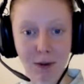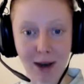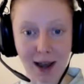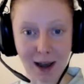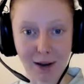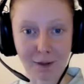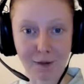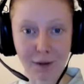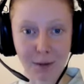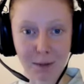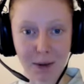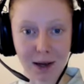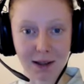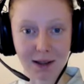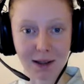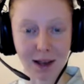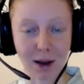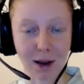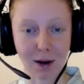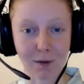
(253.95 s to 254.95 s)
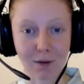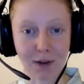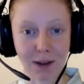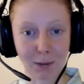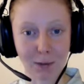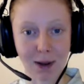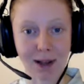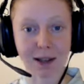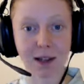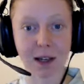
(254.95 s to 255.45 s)
I have for myself
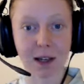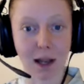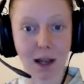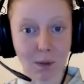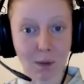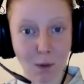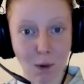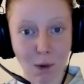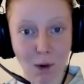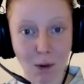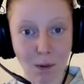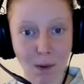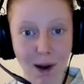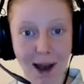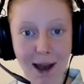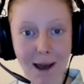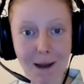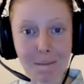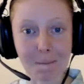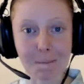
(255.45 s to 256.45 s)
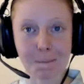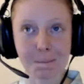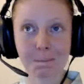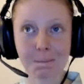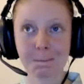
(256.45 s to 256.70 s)
and when can I walk away.